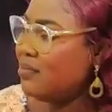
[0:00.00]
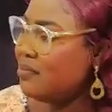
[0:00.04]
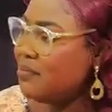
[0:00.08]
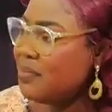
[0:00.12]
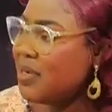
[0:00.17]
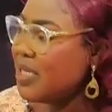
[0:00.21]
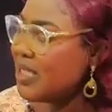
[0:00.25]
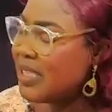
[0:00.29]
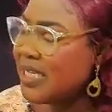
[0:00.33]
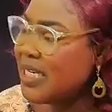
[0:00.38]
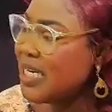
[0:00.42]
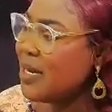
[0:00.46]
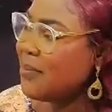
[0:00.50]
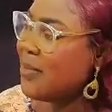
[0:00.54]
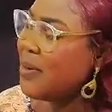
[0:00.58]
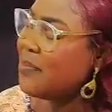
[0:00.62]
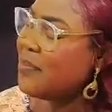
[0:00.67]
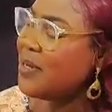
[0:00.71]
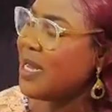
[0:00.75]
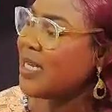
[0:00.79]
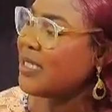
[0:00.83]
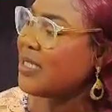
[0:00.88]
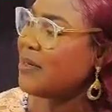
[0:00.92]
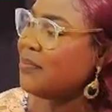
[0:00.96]
Maintain am
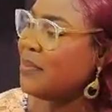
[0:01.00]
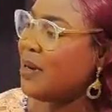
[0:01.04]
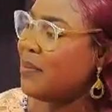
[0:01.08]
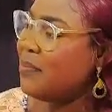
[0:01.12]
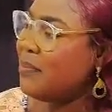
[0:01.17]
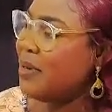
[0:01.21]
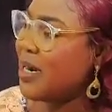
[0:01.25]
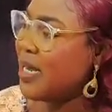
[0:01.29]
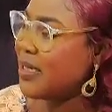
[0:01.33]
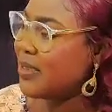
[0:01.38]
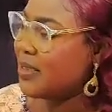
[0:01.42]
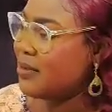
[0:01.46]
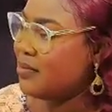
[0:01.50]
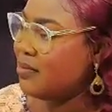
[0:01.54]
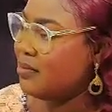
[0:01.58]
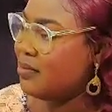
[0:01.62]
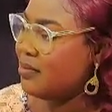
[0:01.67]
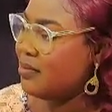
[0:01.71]
be asem ma blacks no.